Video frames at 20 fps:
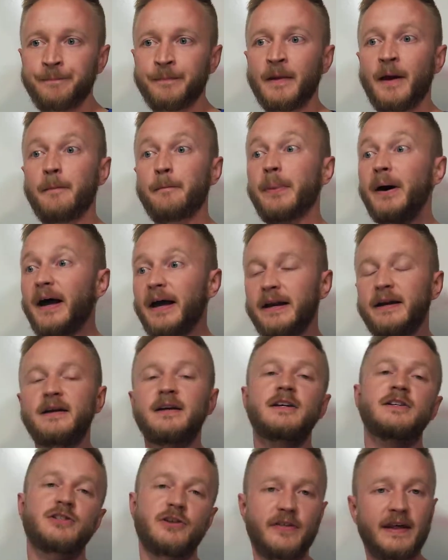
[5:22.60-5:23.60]
But
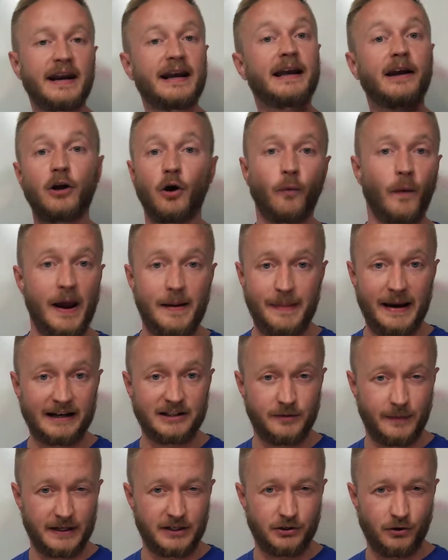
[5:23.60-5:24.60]
so that I could go right back to
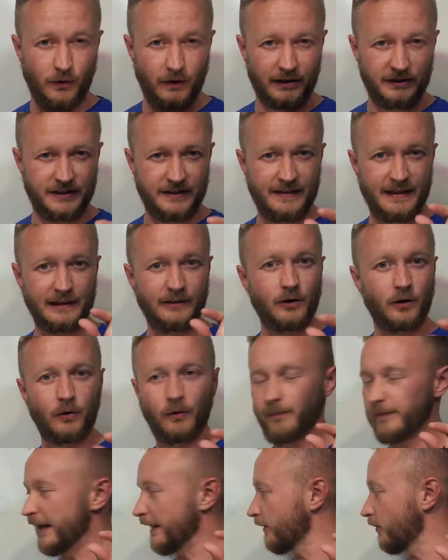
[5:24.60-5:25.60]
my story. You see that
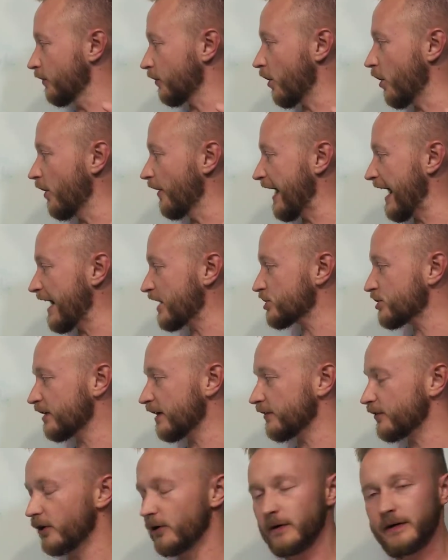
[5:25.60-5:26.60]
little call to action I
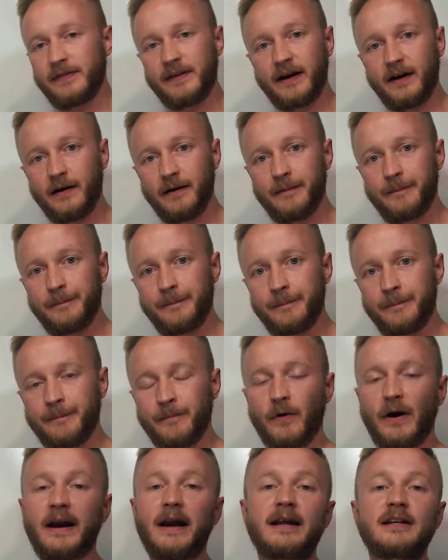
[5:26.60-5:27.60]
throw in there?
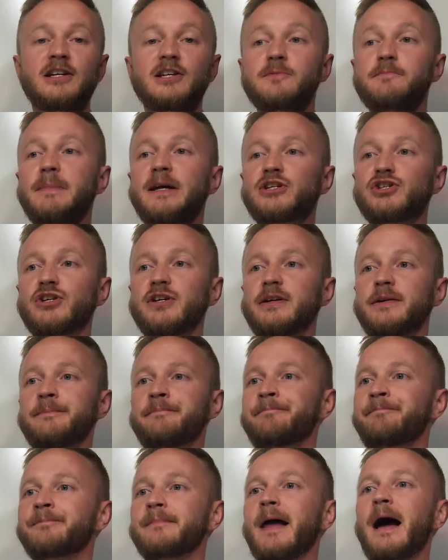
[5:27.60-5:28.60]
Right? I just mentioned
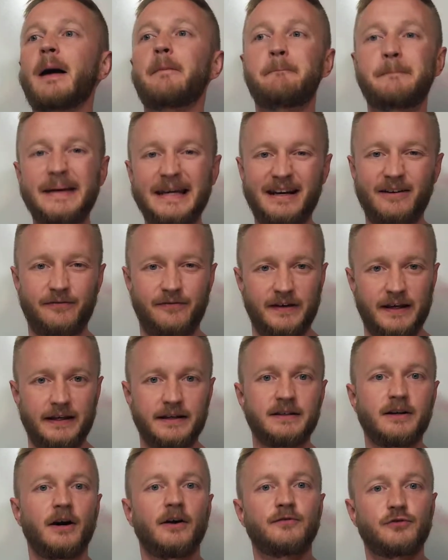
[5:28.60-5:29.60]
a
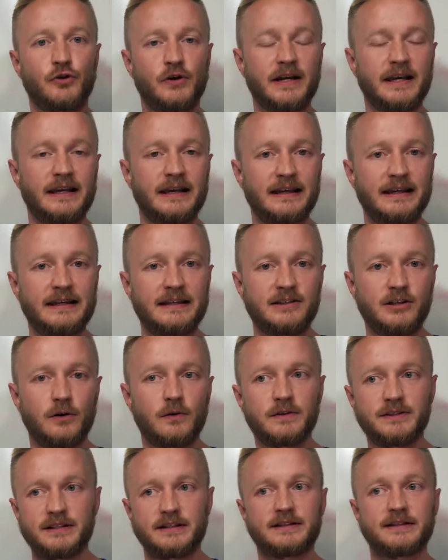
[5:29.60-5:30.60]
benefit of drinking
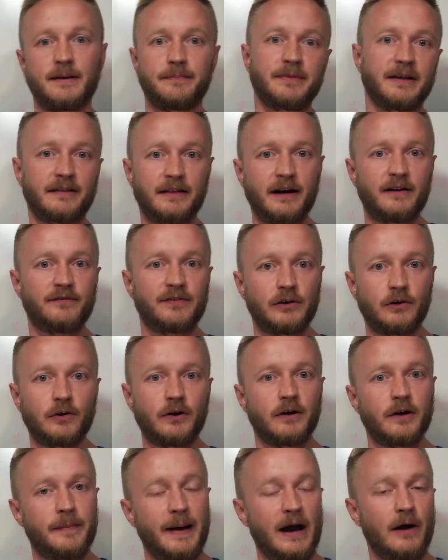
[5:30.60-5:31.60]
ketones and something that I feel
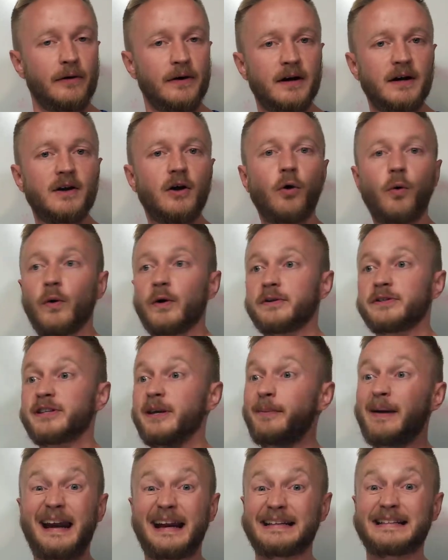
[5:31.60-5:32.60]
good about, or some
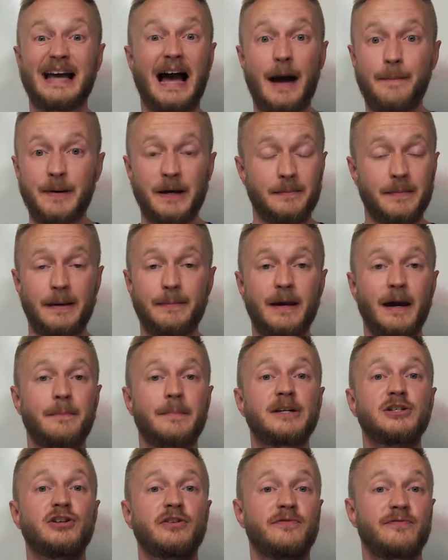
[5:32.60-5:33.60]
kind of topic. Maybe I
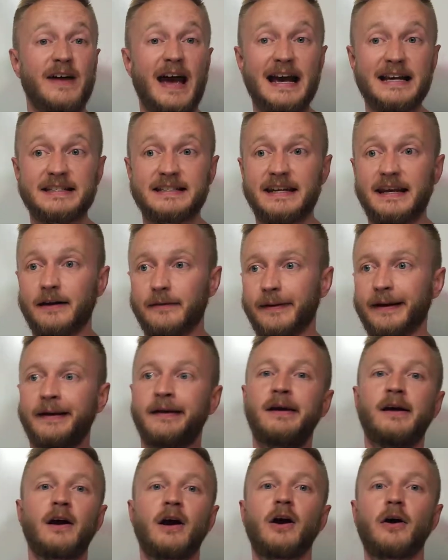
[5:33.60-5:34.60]
mentioned fasting, like,
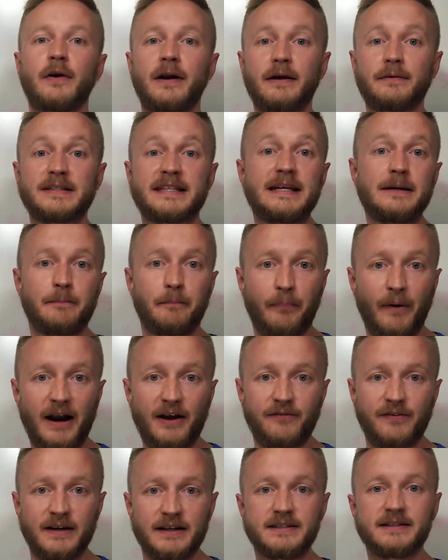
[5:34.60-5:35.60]
oh, and I was eating
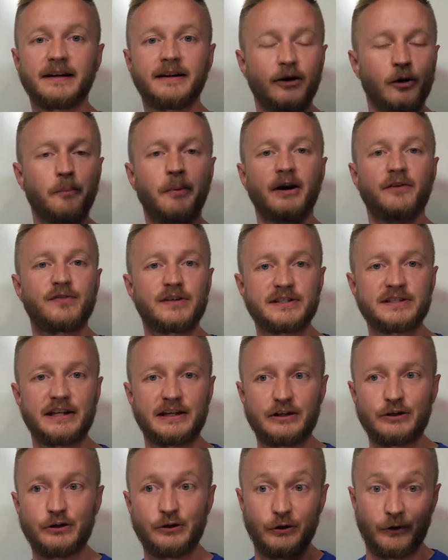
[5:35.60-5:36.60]
breakfast. I know breakfast at
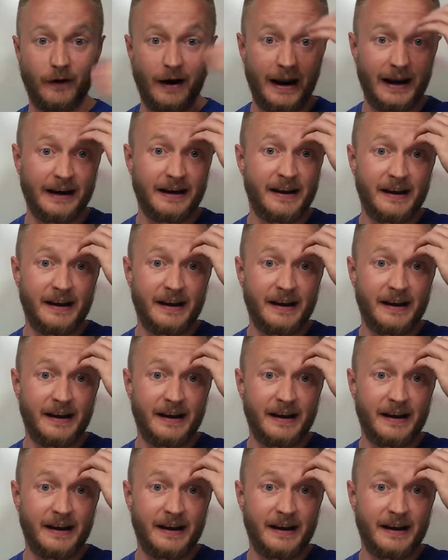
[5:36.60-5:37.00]
noon, right?